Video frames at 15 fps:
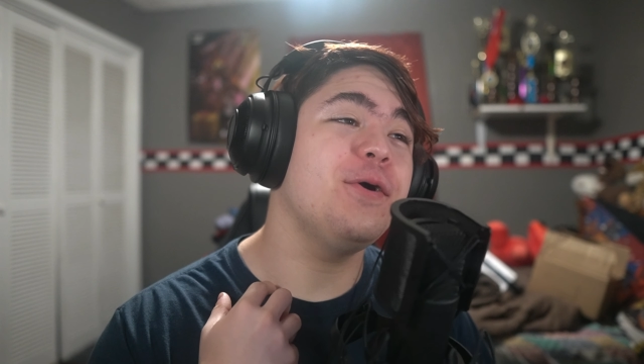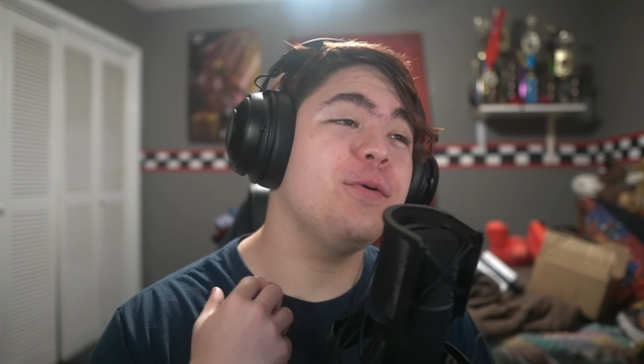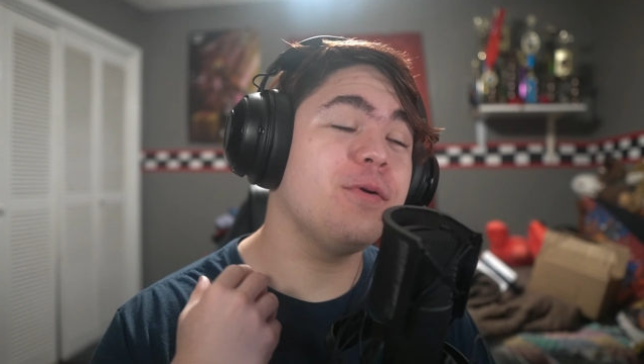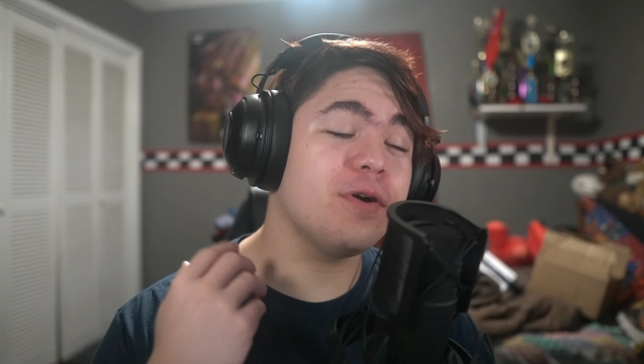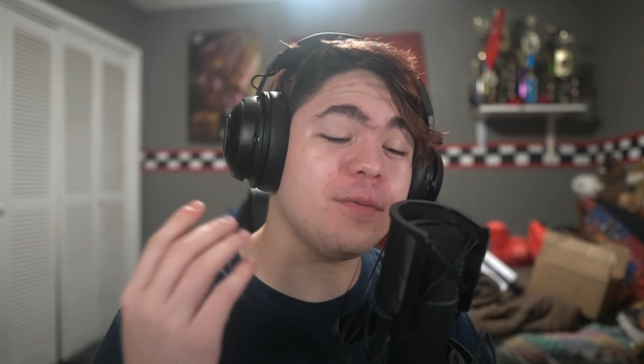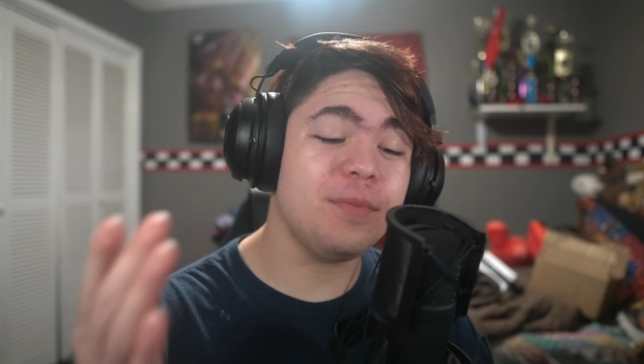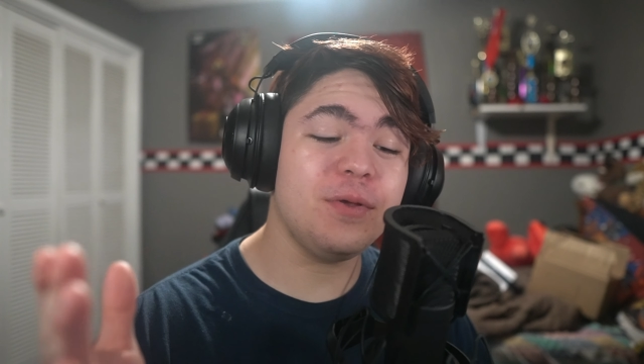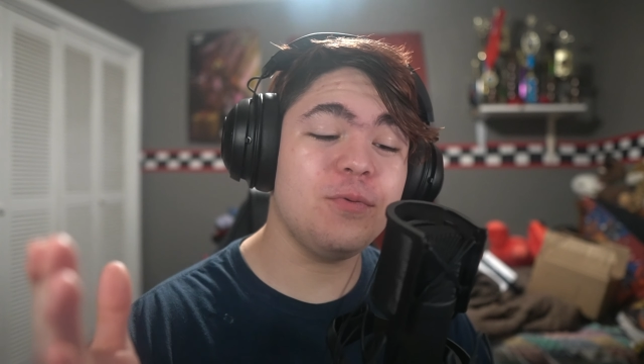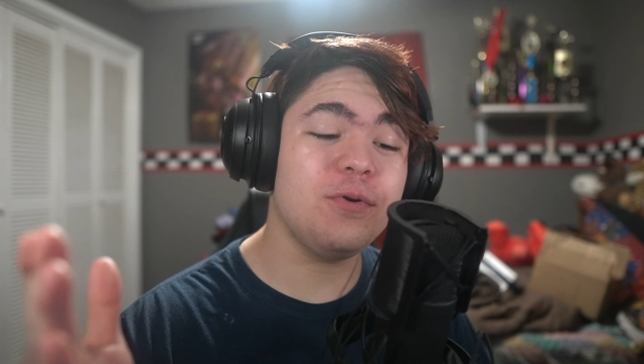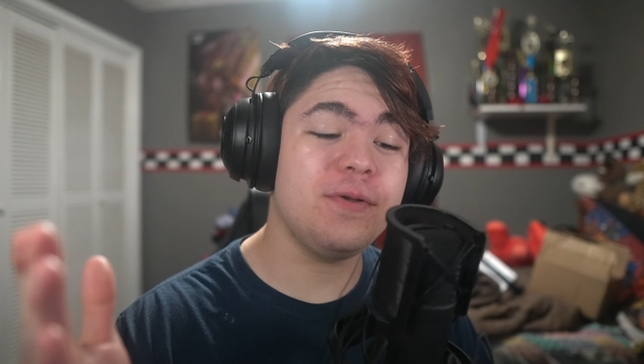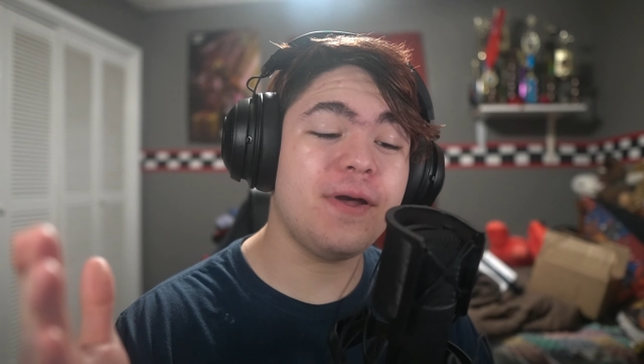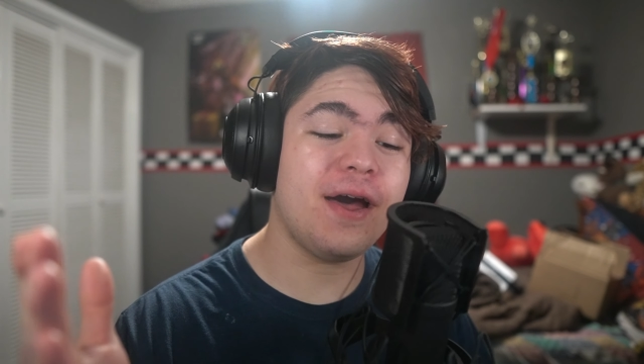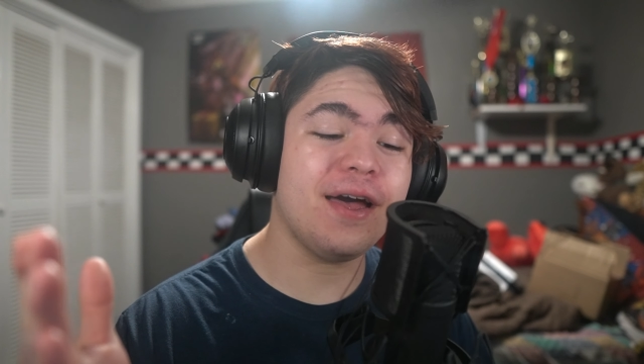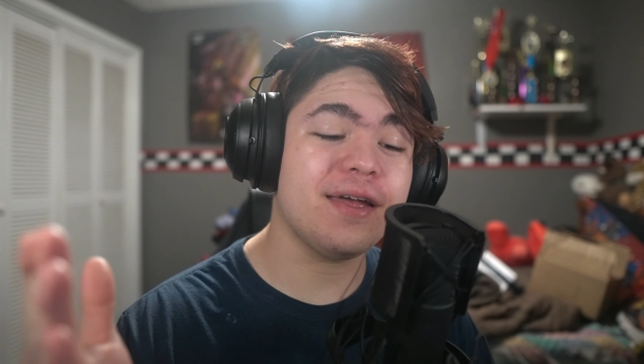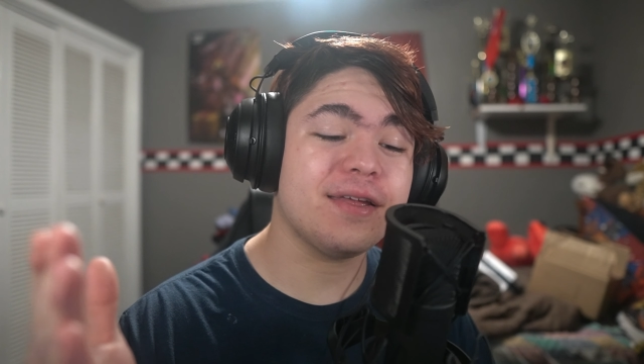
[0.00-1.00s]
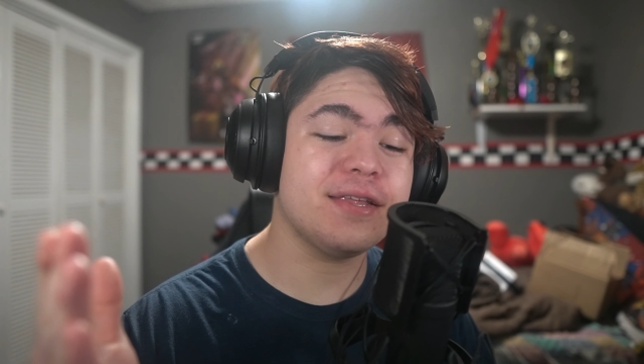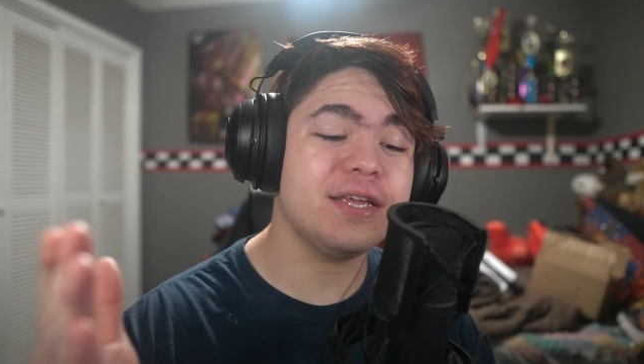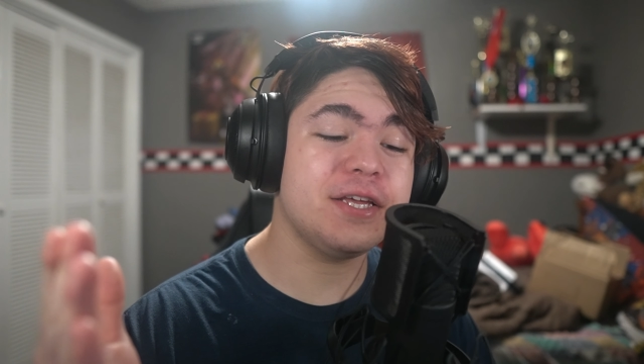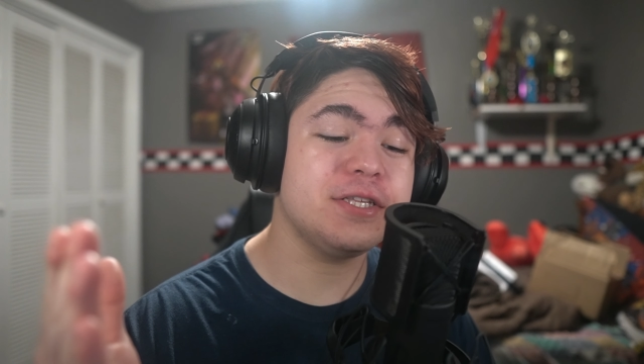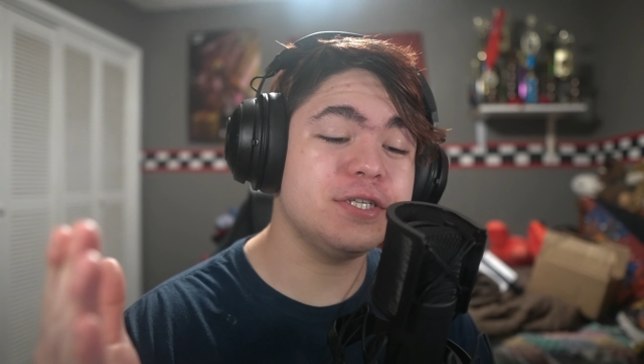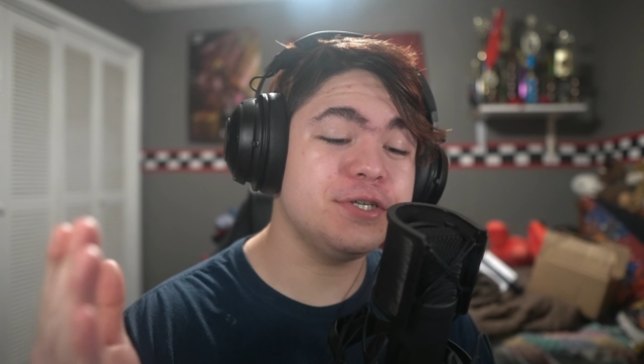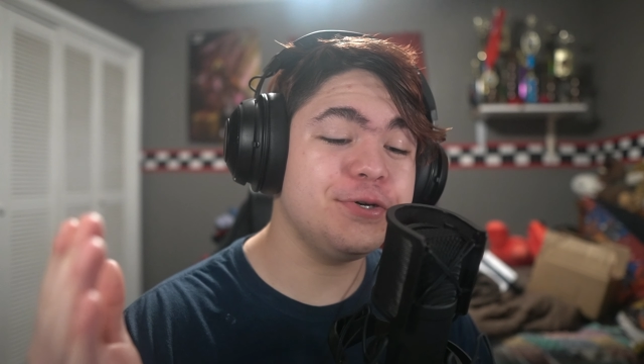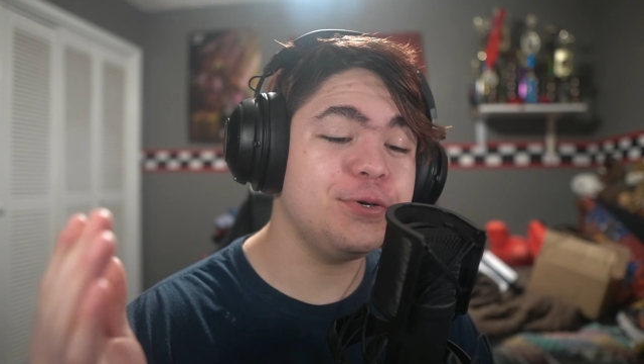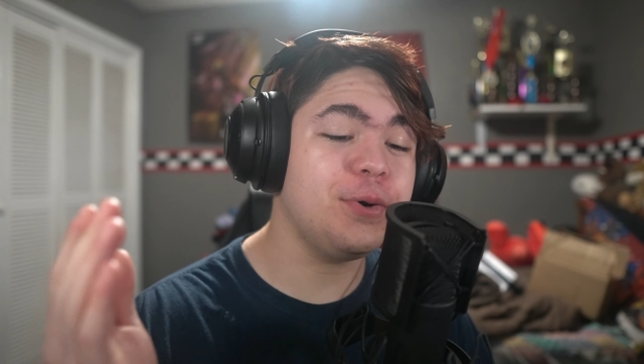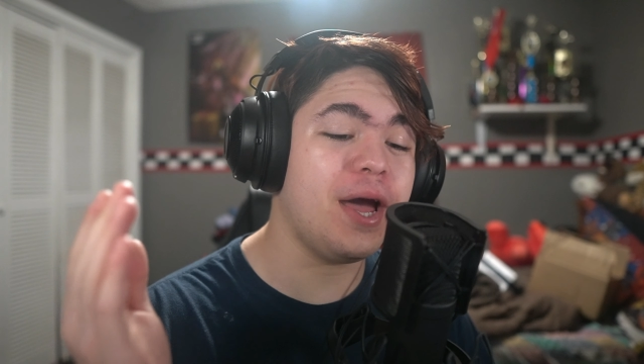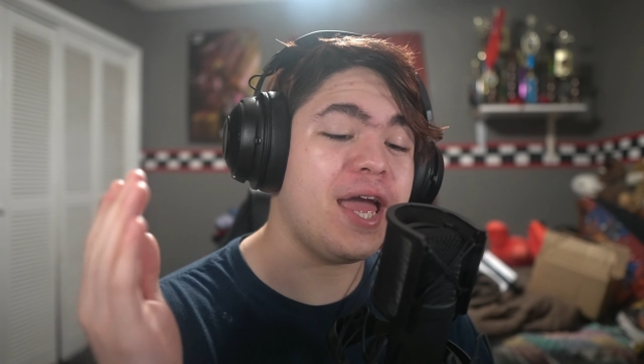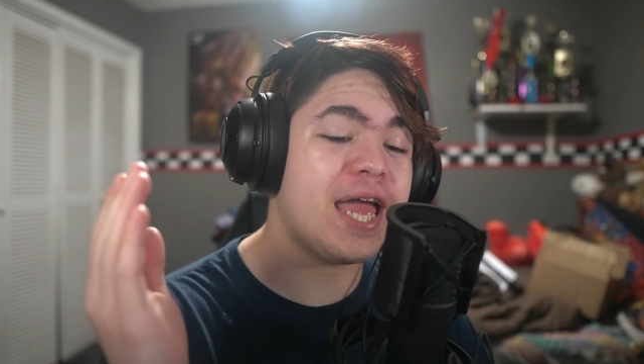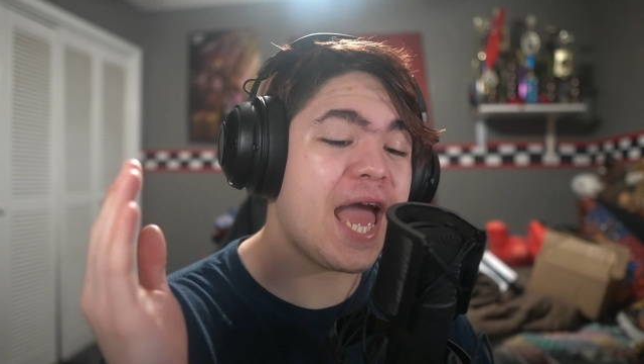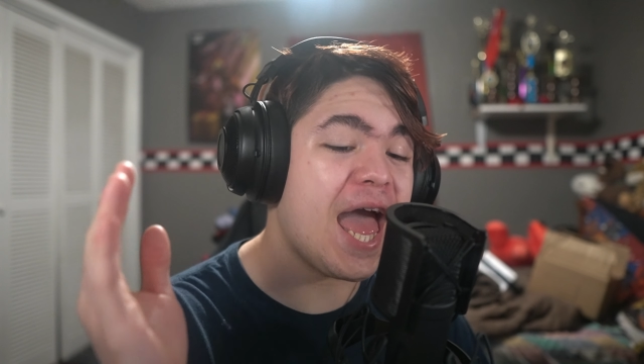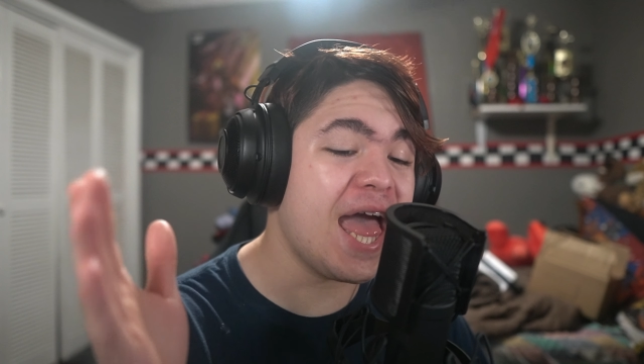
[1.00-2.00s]
we're going to be reacting to
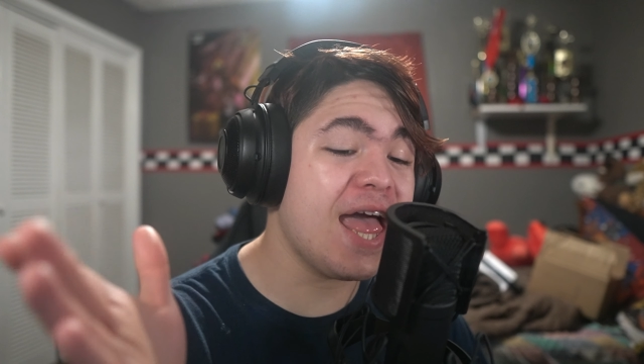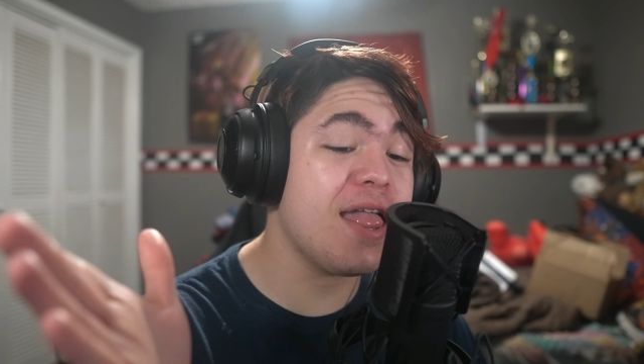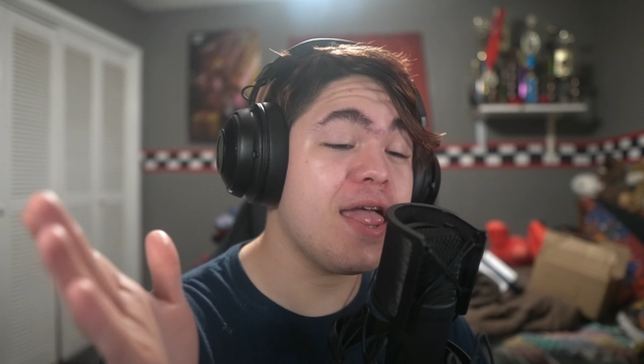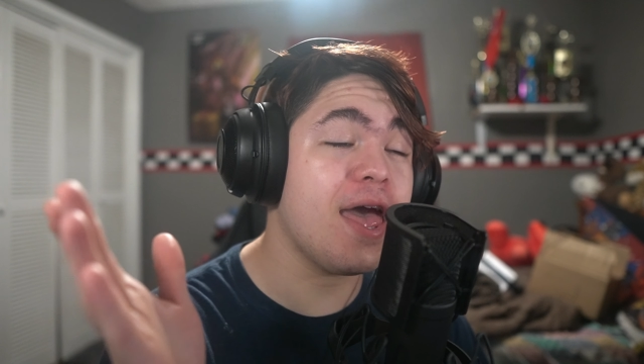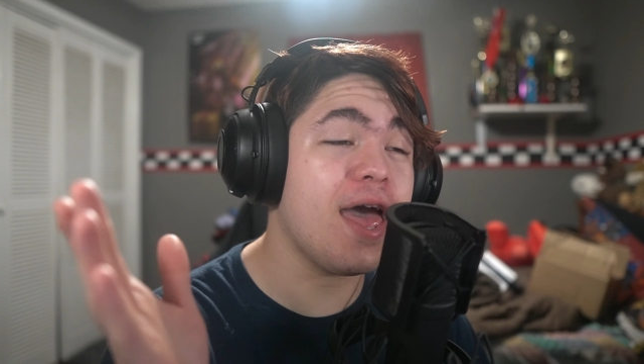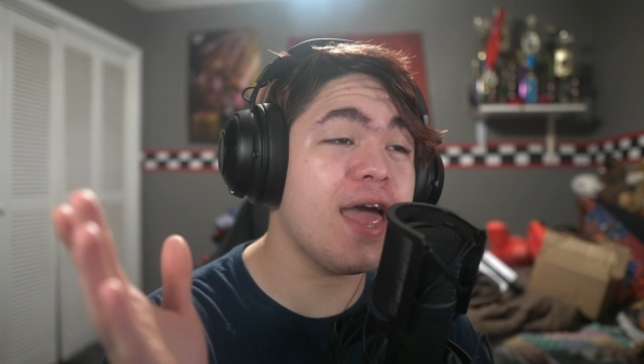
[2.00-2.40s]
a Ed,